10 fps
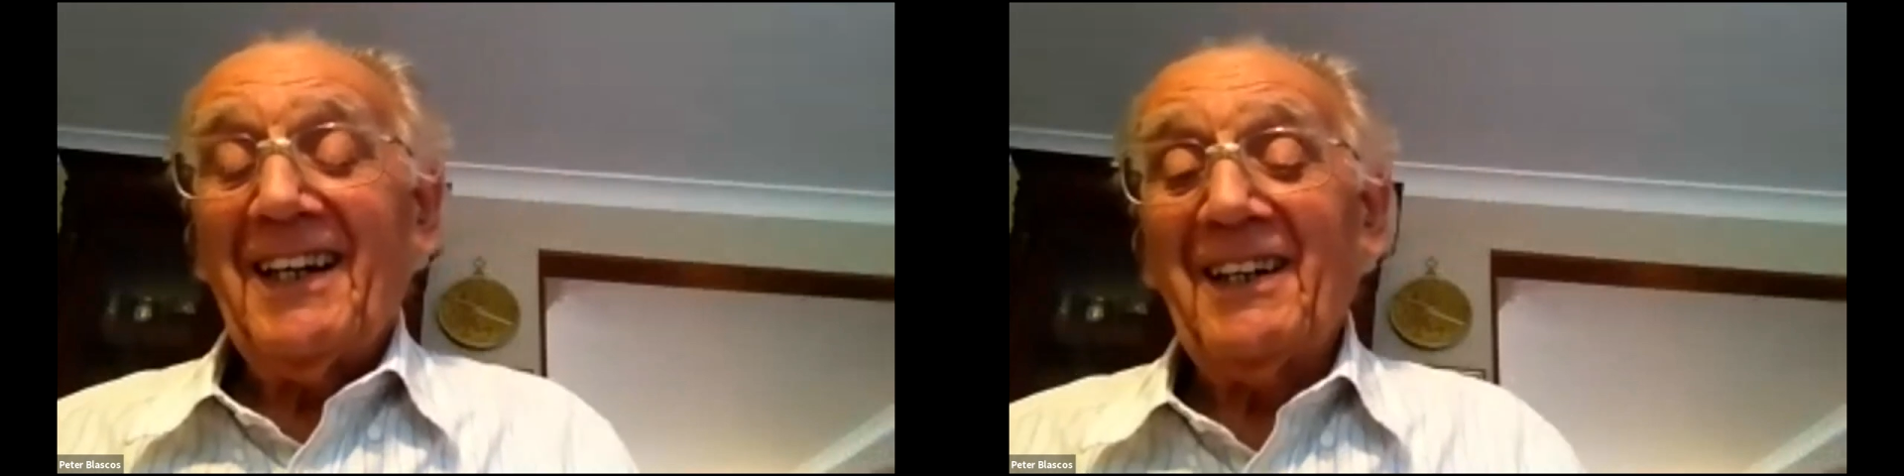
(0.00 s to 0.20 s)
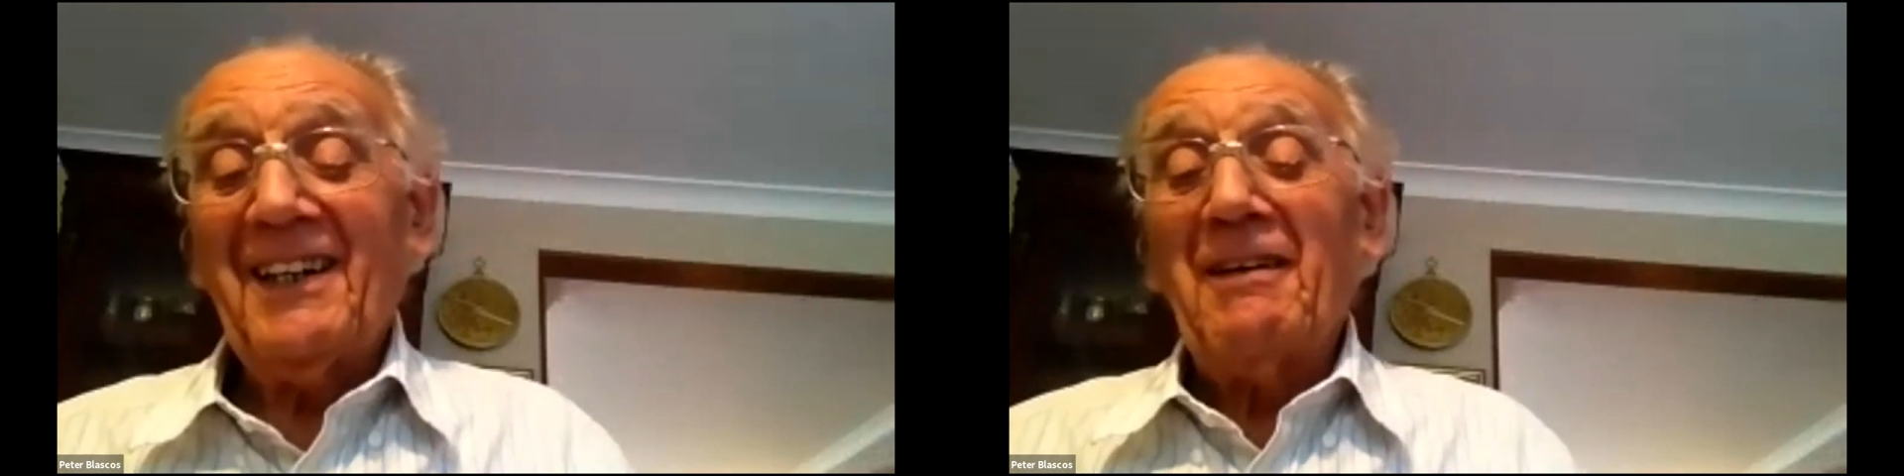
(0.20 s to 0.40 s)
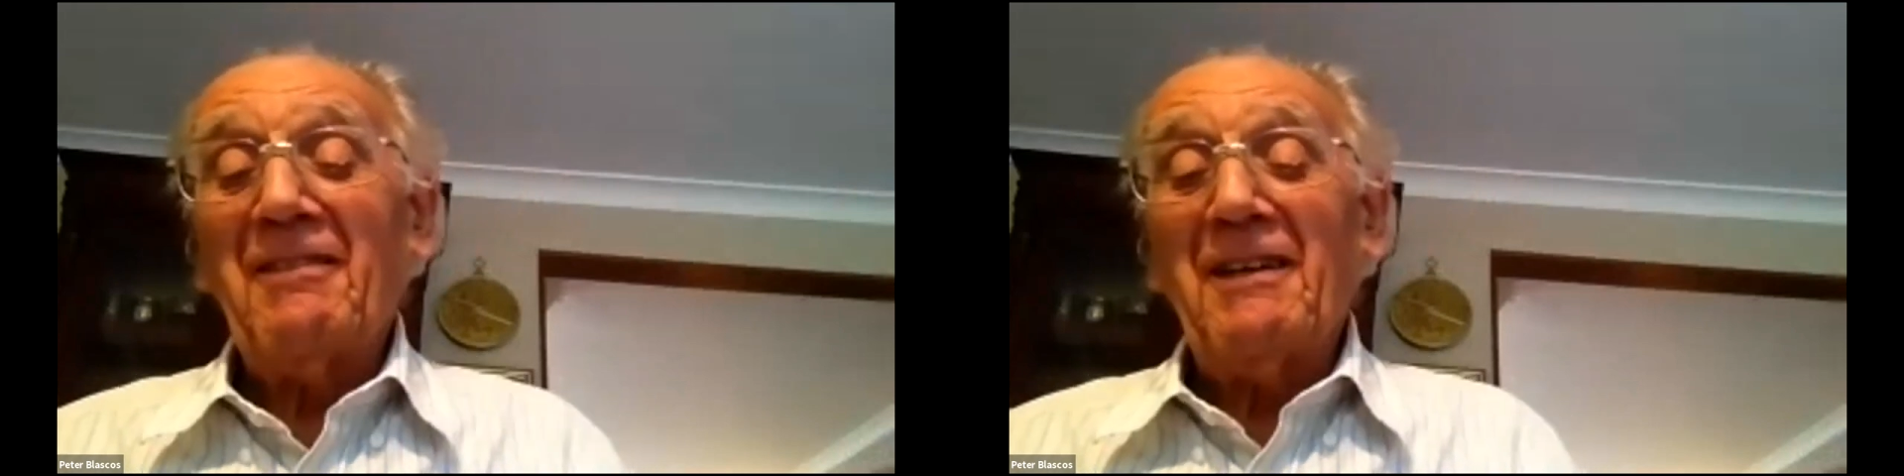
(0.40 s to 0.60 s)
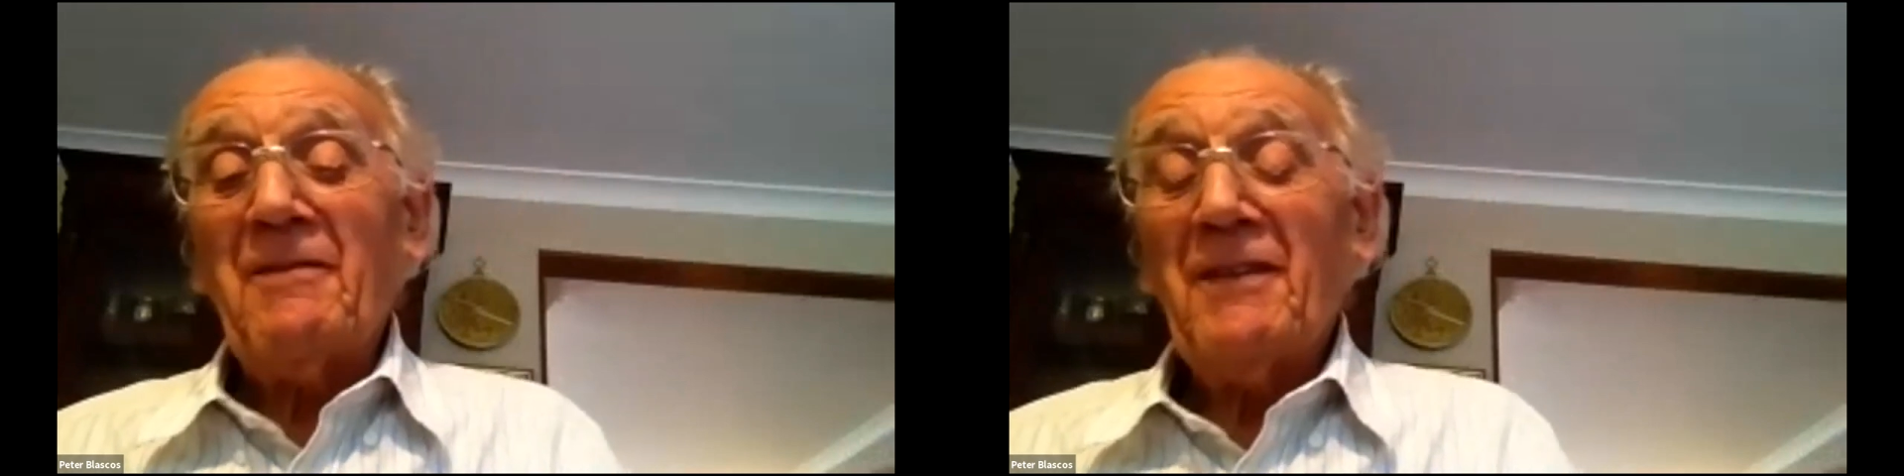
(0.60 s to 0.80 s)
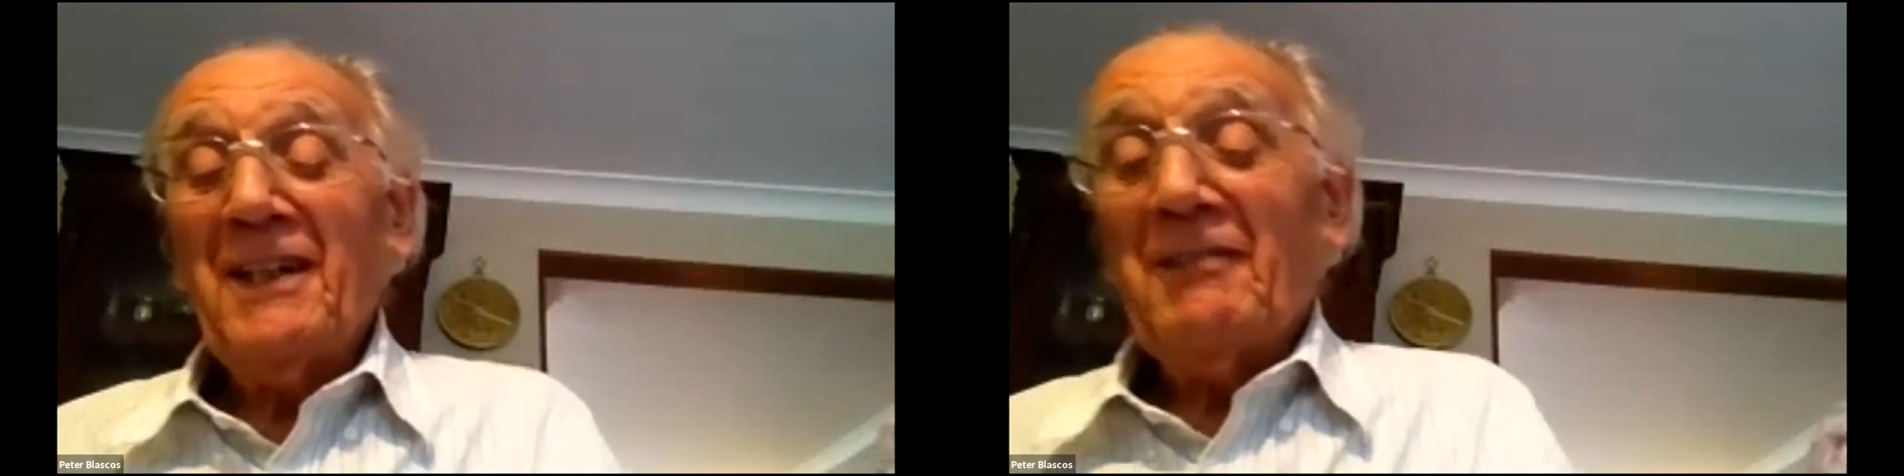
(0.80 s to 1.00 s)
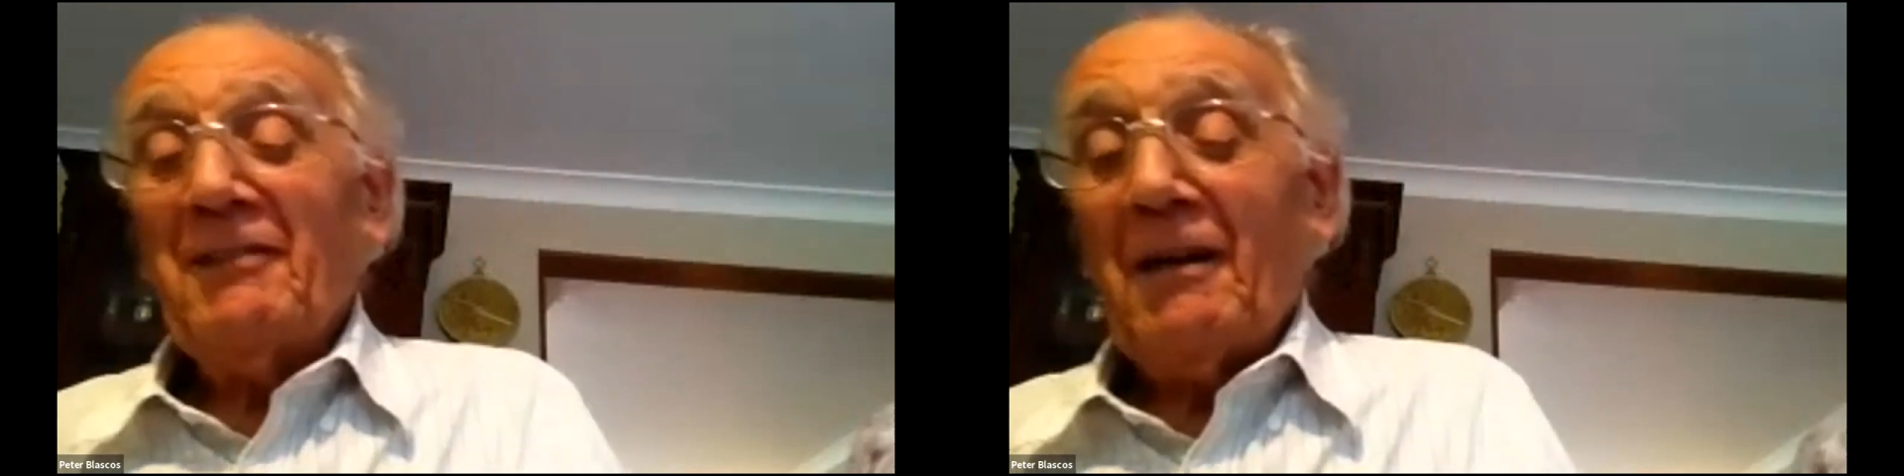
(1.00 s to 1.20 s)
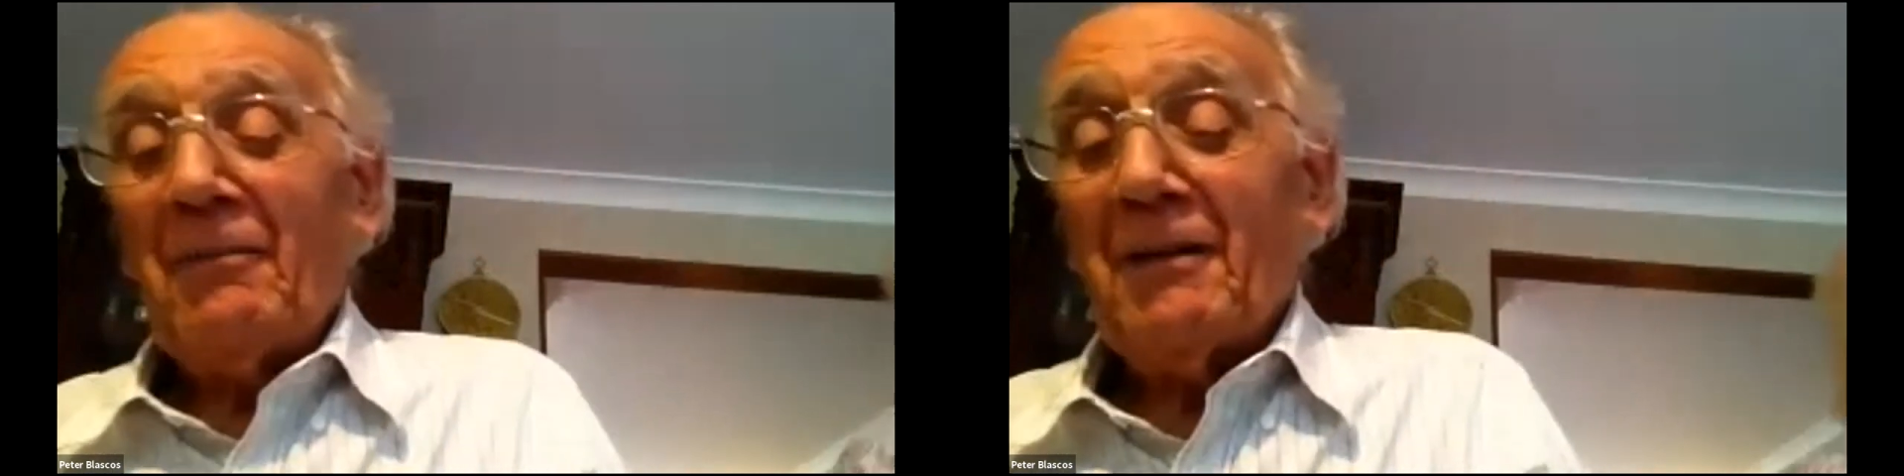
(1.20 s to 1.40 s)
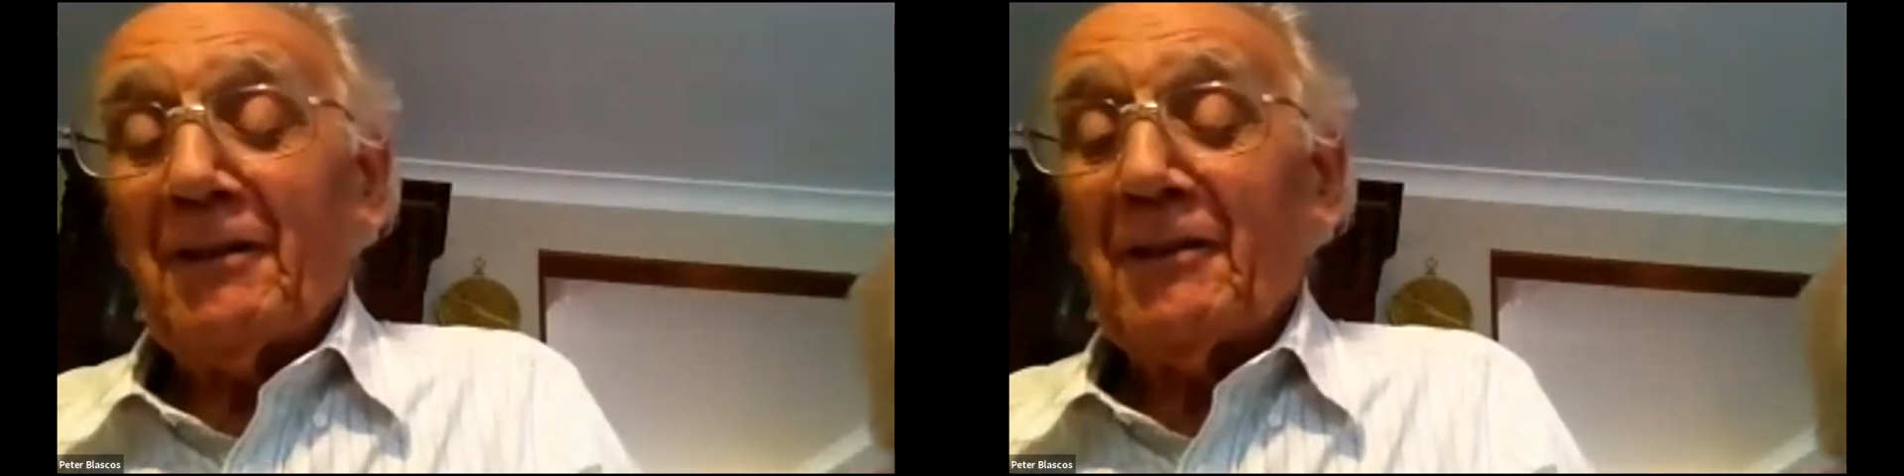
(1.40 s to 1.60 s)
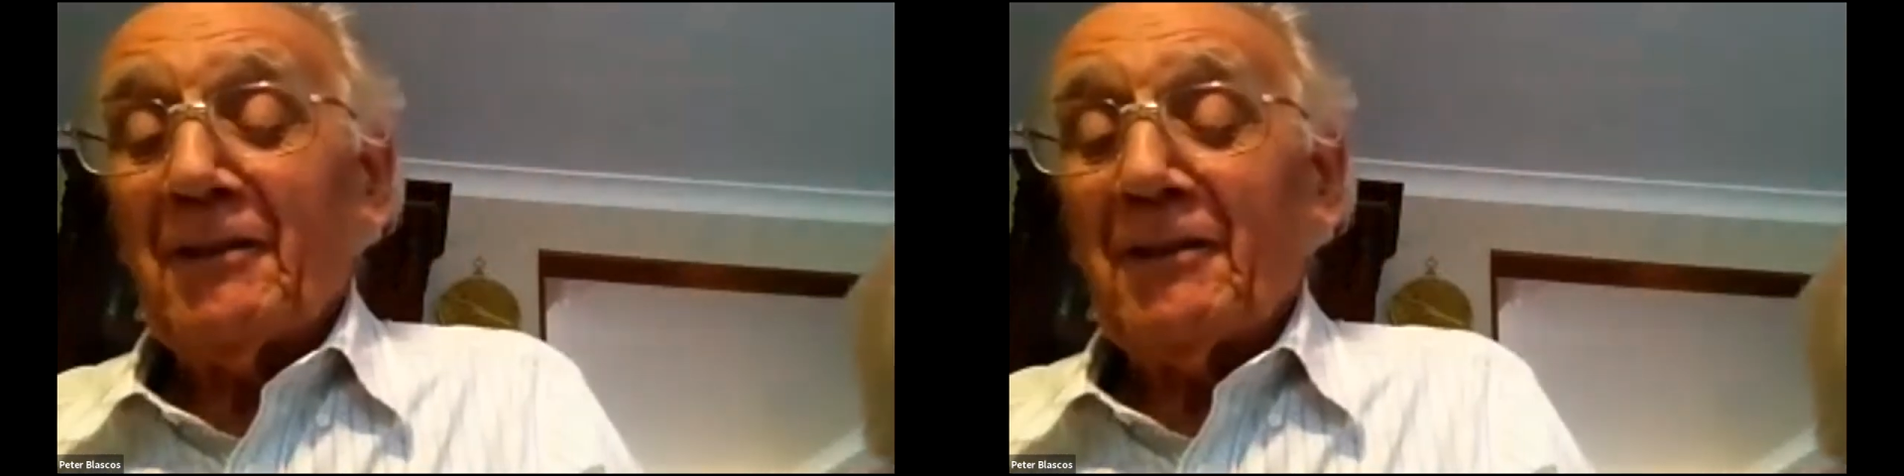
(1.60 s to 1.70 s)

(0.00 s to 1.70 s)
However, Robert will